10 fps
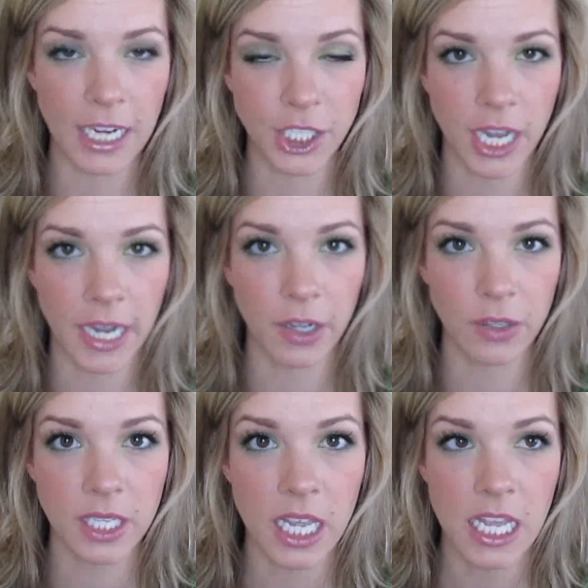
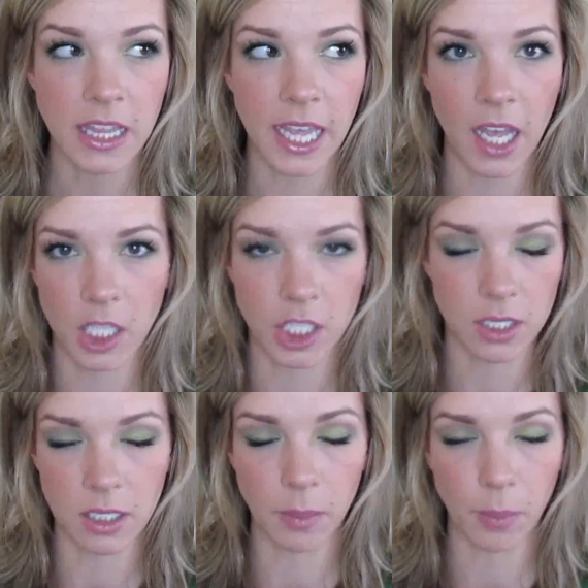eyeshadows, they all
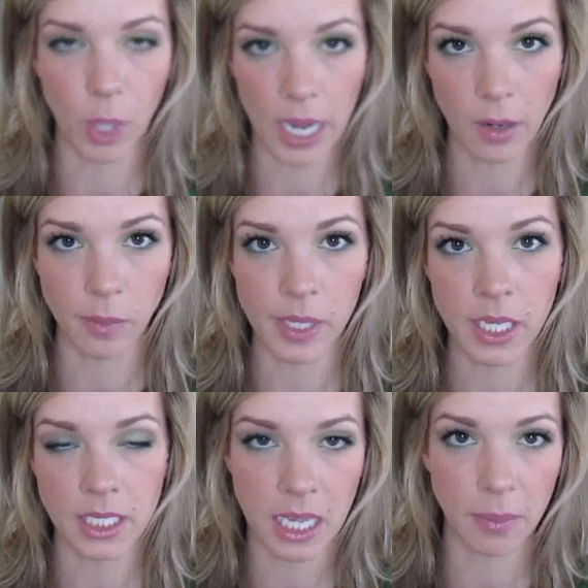just look brown
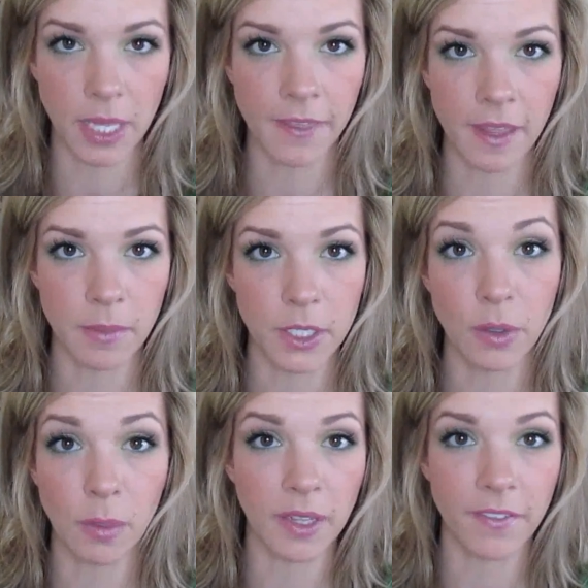because I blend them
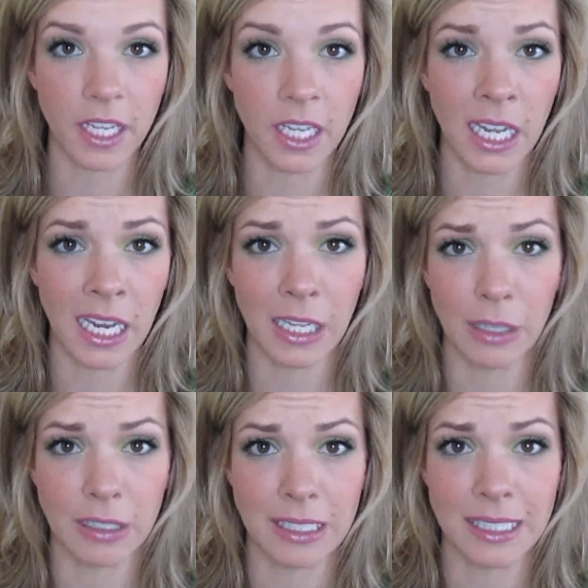to oblivion and
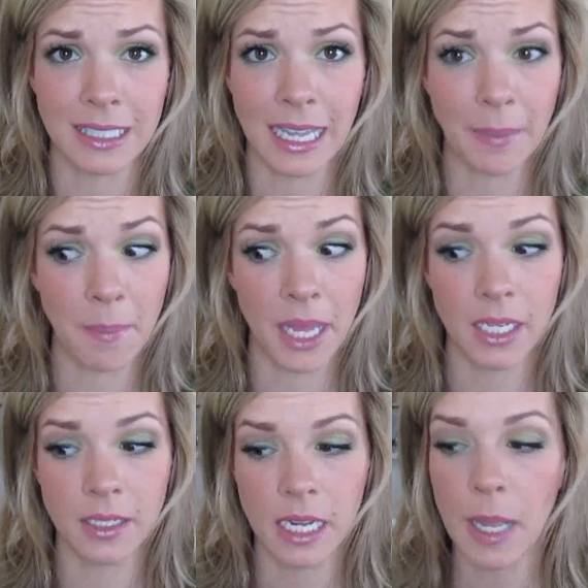it looks like
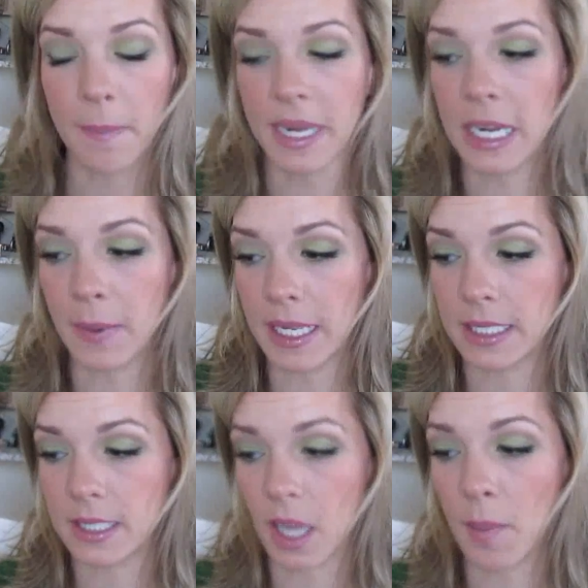mud. But
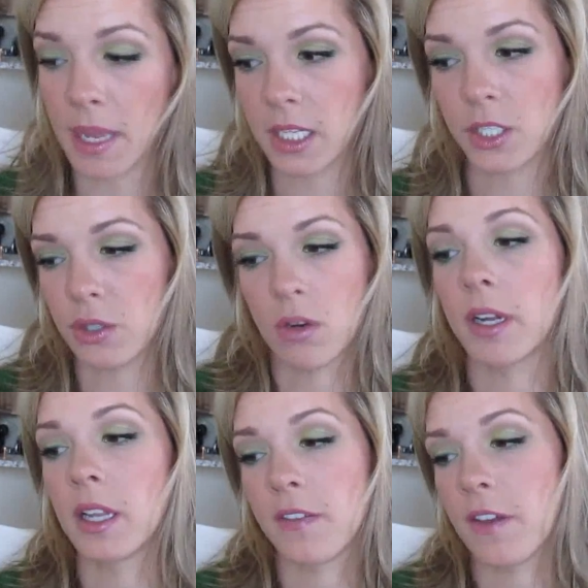anyways, I'll make a
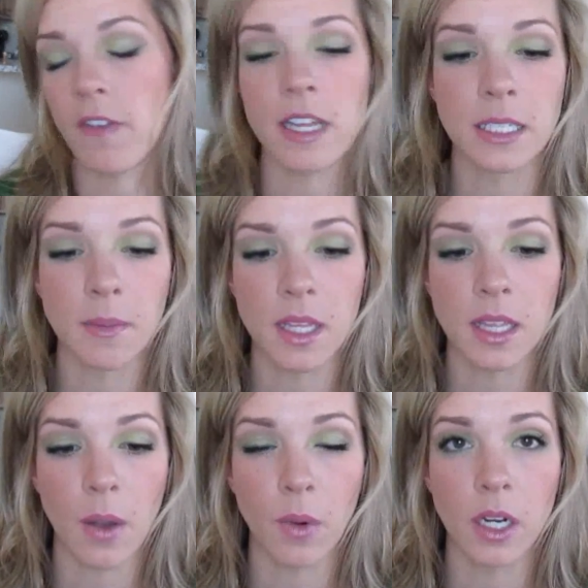tutorial if I find
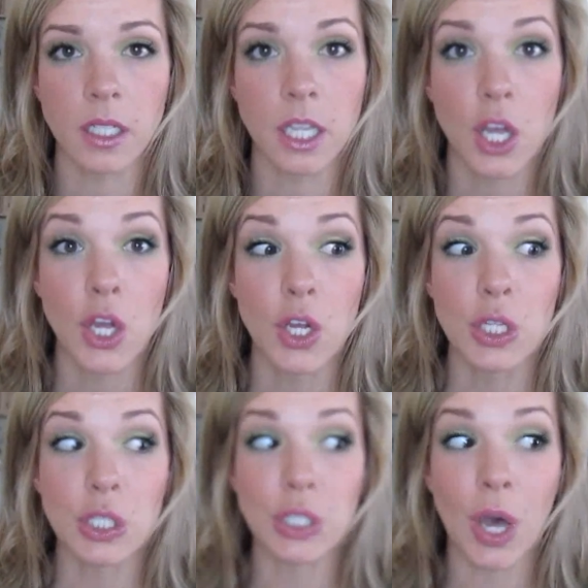something that works.
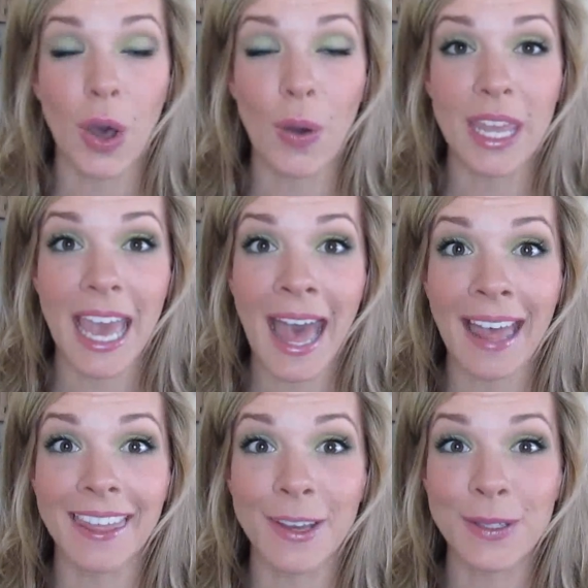So
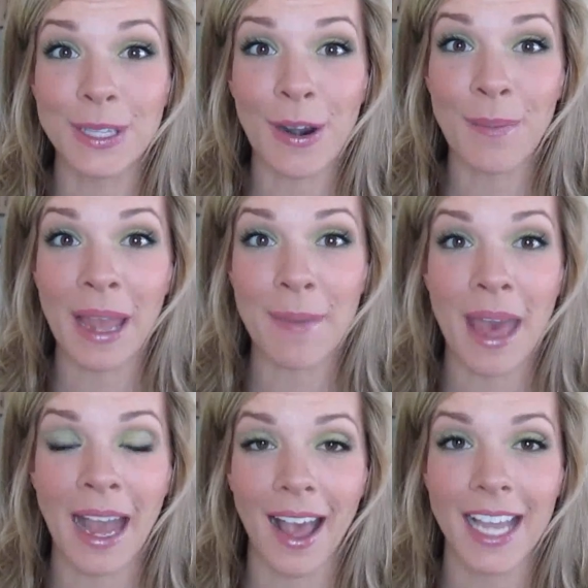yeah, those are my
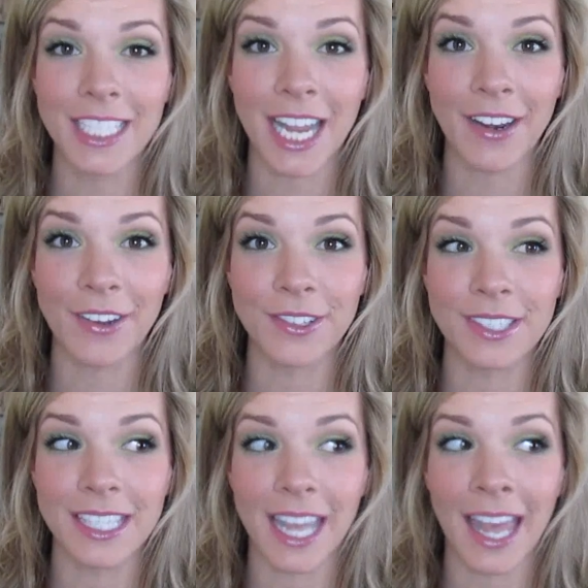MAC
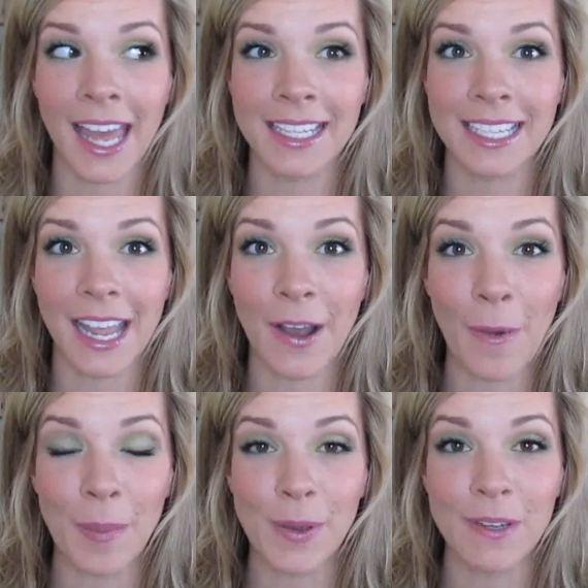eyeshadows and I
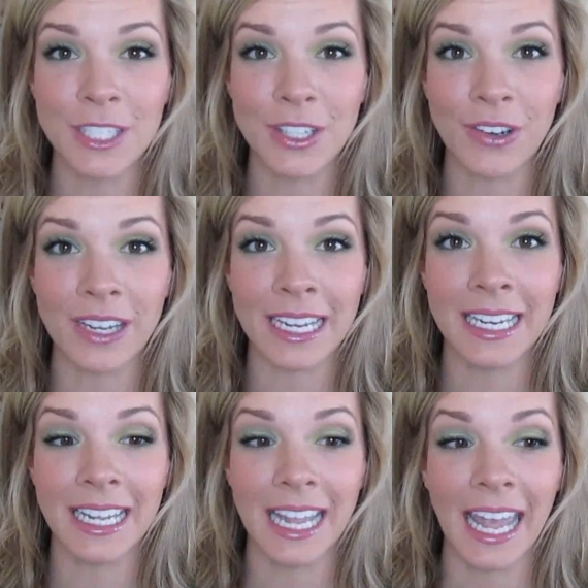hope you
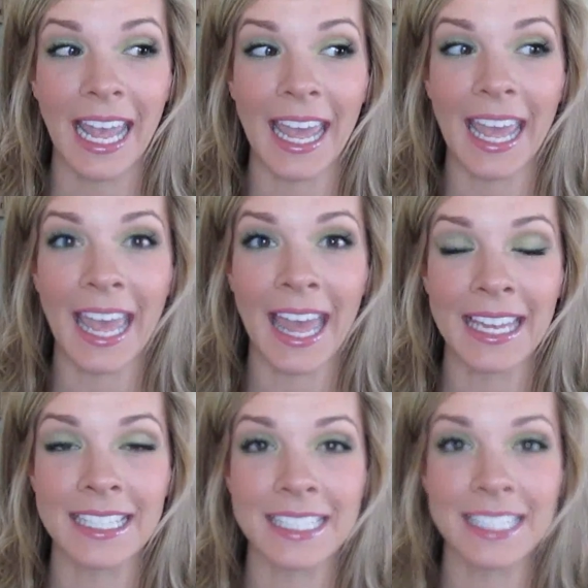enjoyed.
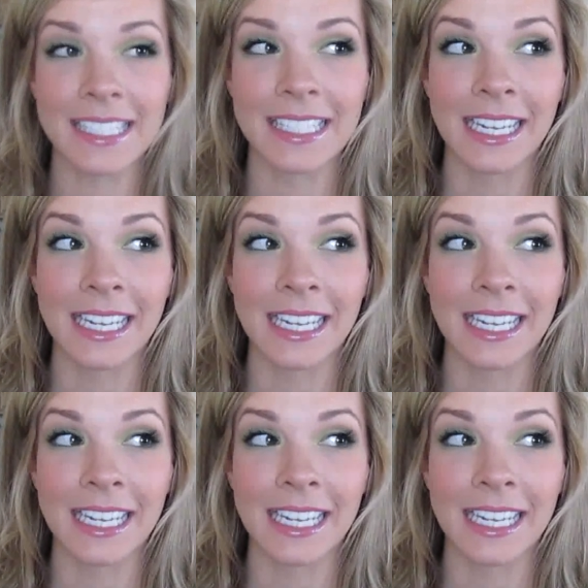And